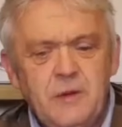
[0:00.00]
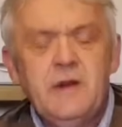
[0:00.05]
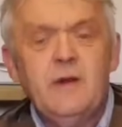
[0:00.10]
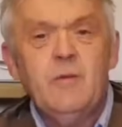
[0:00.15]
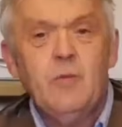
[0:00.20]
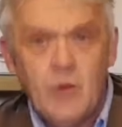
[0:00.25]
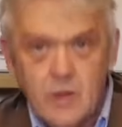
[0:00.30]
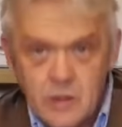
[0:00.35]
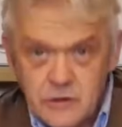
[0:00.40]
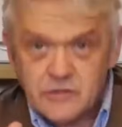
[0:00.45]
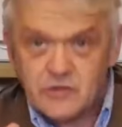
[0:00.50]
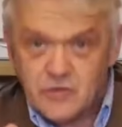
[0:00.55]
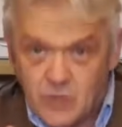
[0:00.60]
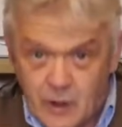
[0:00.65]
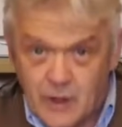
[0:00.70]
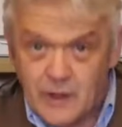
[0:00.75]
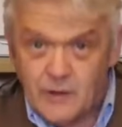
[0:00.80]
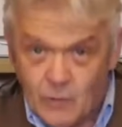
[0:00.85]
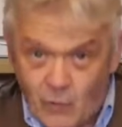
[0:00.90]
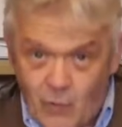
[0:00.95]
But it worked
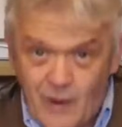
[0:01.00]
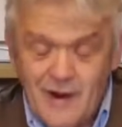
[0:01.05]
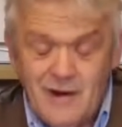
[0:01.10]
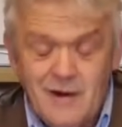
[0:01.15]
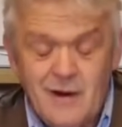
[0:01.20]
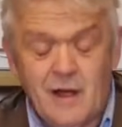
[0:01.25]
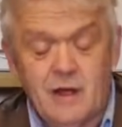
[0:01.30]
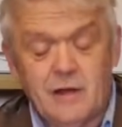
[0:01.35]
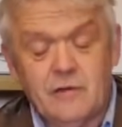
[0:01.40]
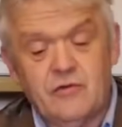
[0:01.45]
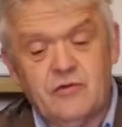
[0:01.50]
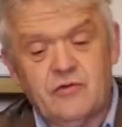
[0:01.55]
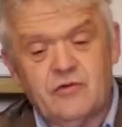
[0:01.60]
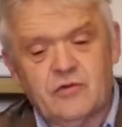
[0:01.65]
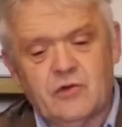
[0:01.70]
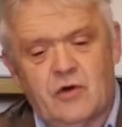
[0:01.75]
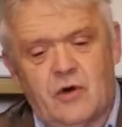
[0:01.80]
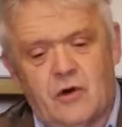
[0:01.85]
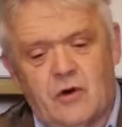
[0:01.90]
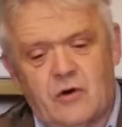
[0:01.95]
quite well, I
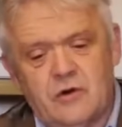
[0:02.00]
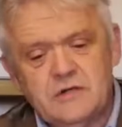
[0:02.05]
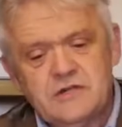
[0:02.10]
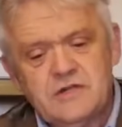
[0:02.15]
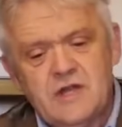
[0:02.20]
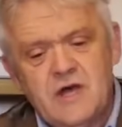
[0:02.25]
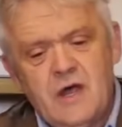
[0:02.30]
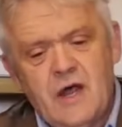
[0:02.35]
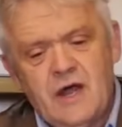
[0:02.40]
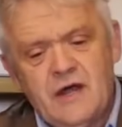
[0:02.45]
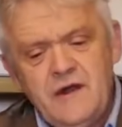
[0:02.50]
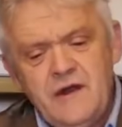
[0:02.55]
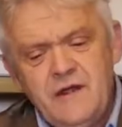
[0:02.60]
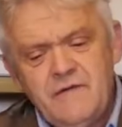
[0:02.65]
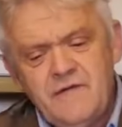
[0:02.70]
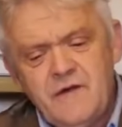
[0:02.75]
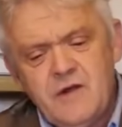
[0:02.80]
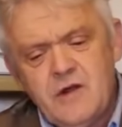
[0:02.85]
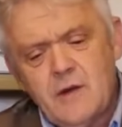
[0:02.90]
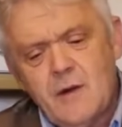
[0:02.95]
thought. In
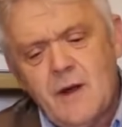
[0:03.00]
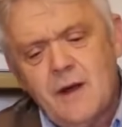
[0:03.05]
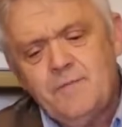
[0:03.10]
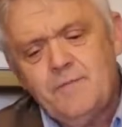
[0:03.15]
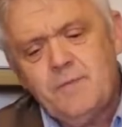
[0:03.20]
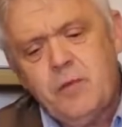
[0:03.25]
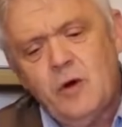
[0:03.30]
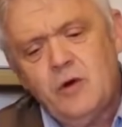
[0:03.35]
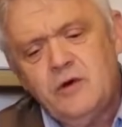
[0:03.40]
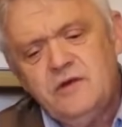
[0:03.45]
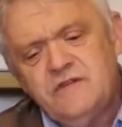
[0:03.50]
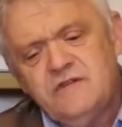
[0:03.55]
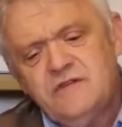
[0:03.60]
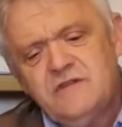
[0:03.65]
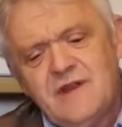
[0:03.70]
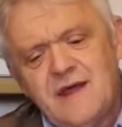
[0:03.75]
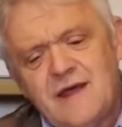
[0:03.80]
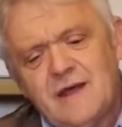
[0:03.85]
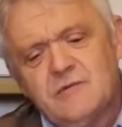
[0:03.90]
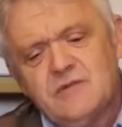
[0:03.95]
the video I
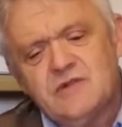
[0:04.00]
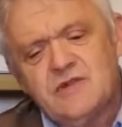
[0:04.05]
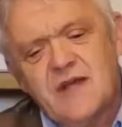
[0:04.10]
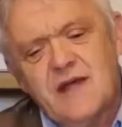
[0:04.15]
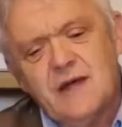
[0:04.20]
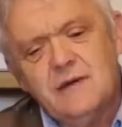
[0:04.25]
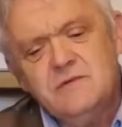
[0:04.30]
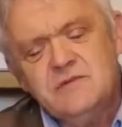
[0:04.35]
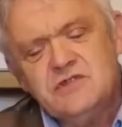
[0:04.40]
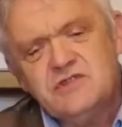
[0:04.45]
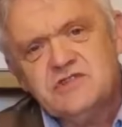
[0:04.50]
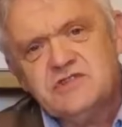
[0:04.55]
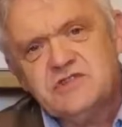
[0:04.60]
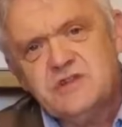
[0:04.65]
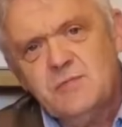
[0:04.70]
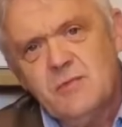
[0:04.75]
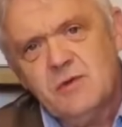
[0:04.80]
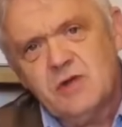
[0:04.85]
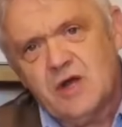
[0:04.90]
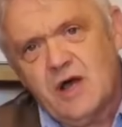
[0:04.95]
pointed out how
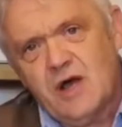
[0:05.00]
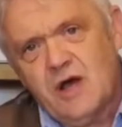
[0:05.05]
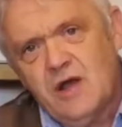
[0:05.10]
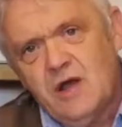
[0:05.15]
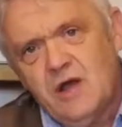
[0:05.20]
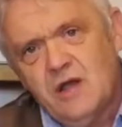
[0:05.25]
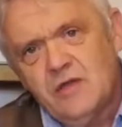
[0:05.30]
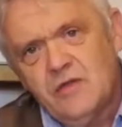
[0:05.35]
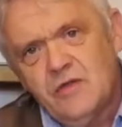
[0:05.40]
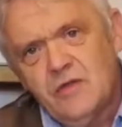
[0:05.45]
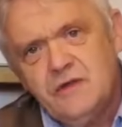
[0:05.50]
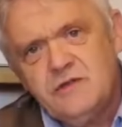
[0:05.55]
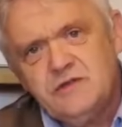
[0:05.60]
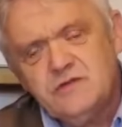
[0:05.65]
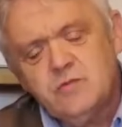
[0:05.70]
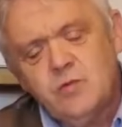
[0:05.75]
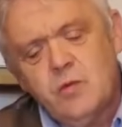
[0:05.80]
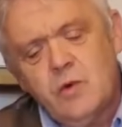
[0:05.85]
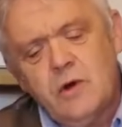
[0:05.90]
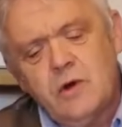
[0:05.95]
similar
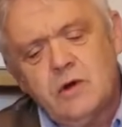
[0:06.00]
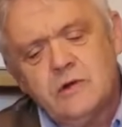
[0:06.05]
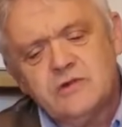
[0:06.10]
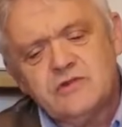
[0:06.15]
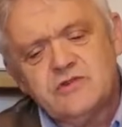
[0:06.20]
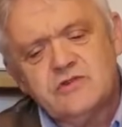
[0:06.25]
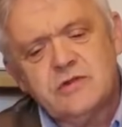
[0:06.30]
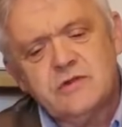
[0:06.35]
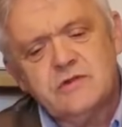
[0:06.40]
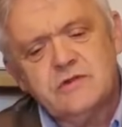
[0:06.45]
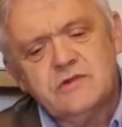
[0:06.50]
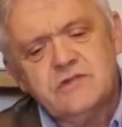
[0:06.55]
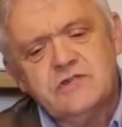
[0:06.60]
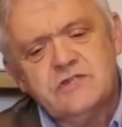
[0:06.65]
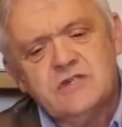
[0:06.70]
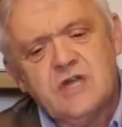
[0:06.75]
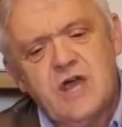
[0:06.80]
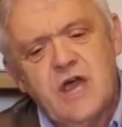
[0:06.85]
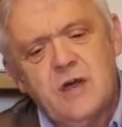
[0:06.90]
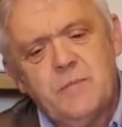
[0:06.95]
this was to the
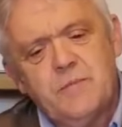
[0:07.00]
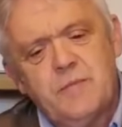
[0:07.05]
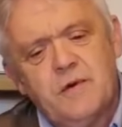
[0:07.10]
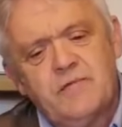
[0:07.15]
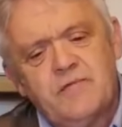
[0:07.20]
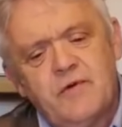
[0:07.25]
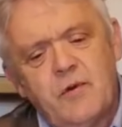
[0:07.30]
shape